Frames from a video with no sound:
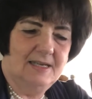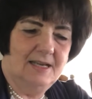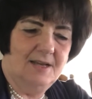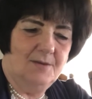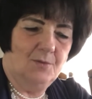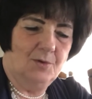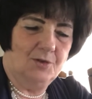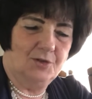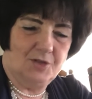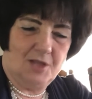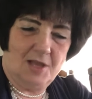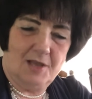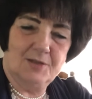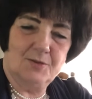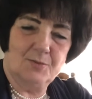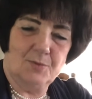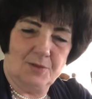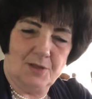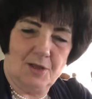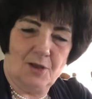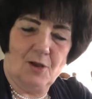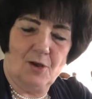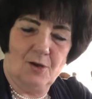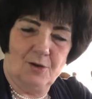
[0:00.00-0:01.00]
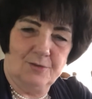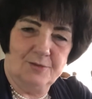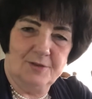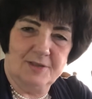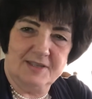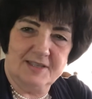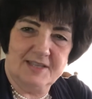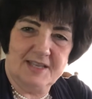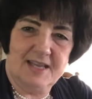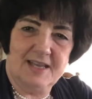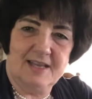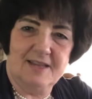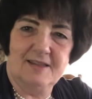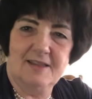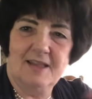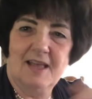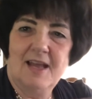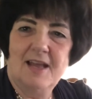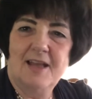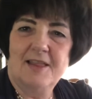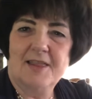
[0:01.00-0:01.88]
which that's what they called the skin.